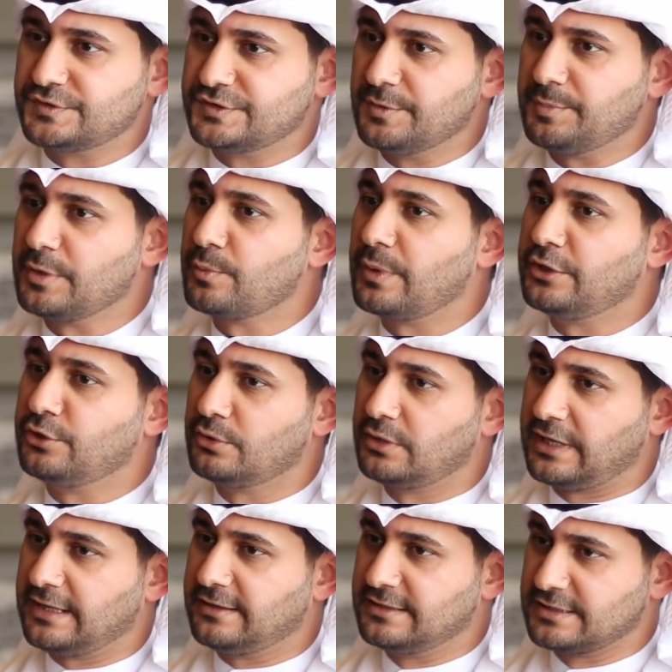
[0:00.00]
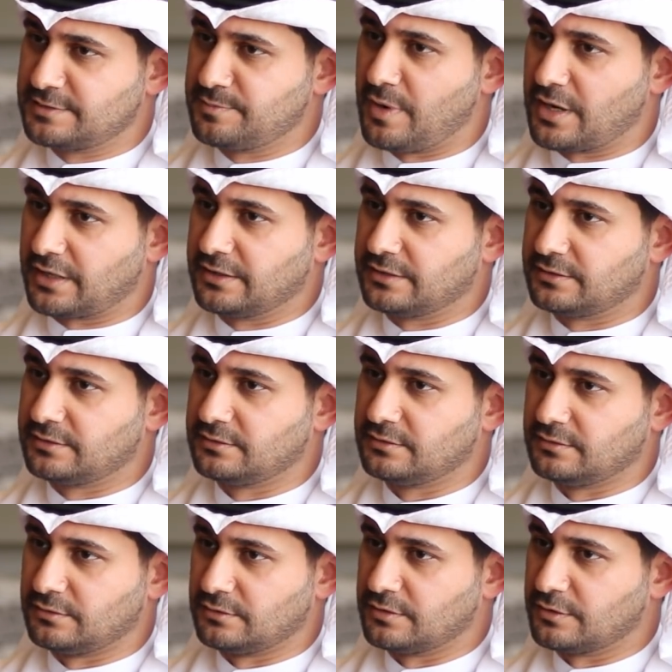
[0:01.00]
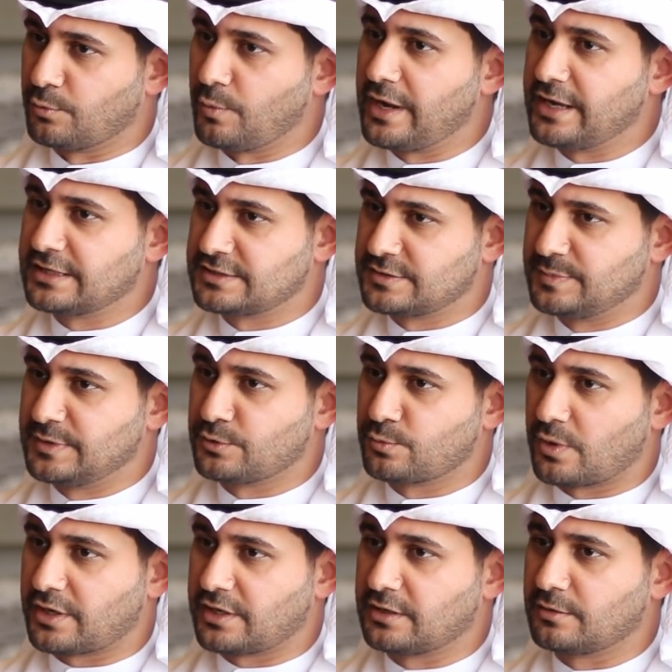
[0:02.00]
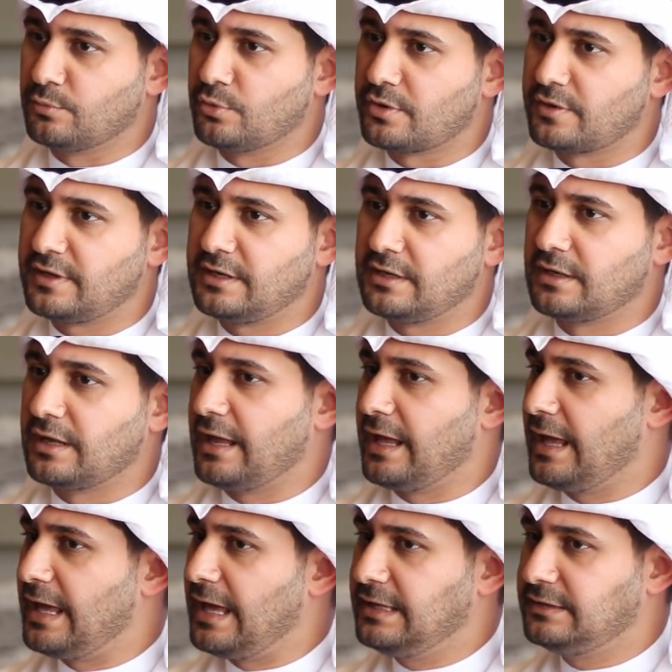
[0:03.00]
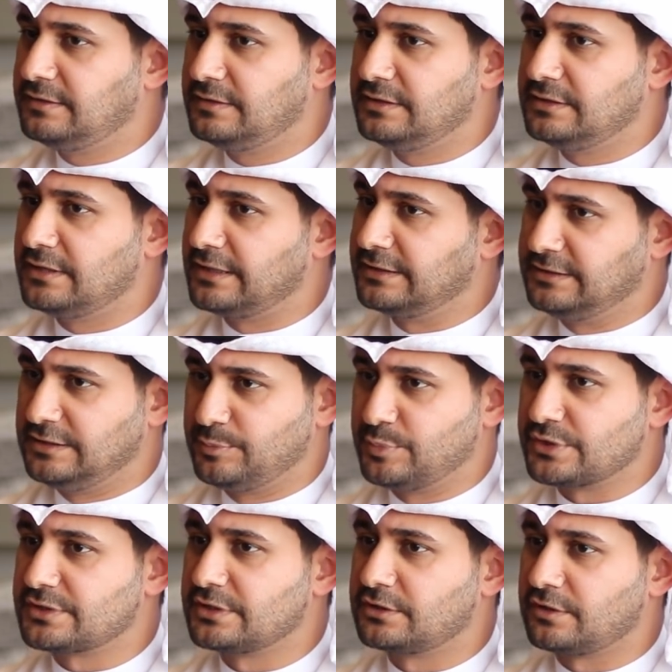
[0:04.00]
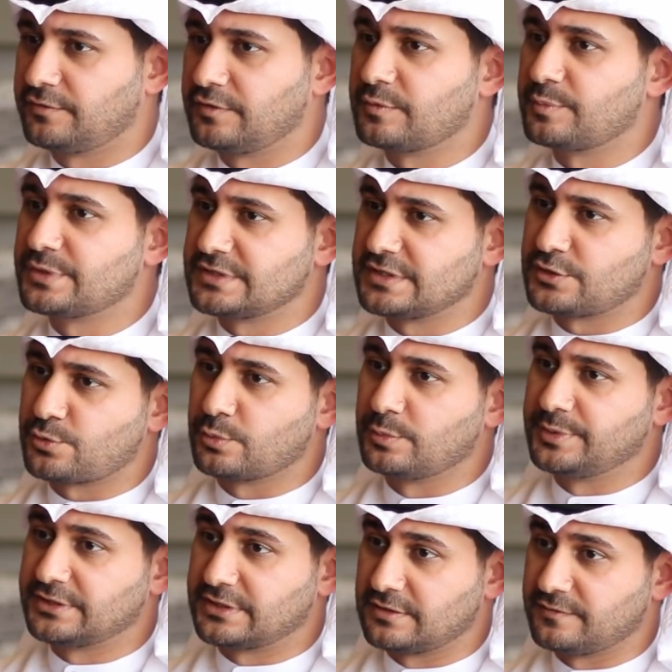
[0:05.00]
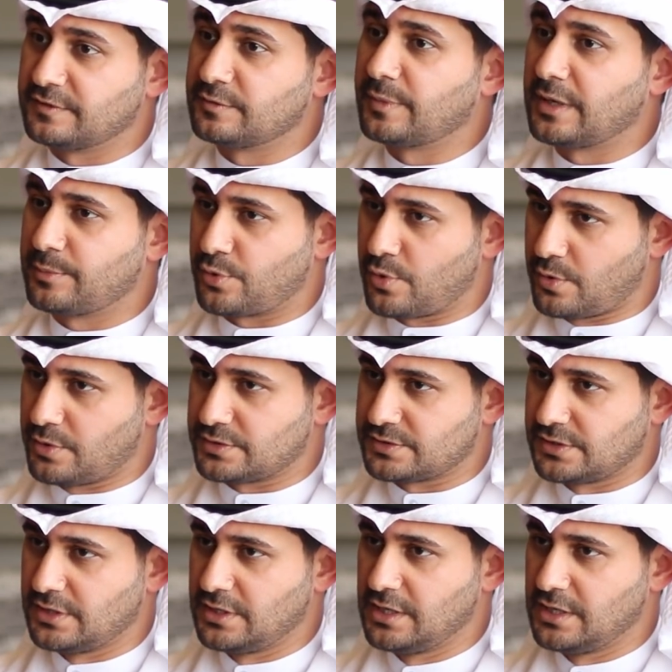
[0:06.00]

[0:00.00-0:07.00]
Simply, when you look at this market, the way it's been working, more than 80-90% of your business will be driven by brokers.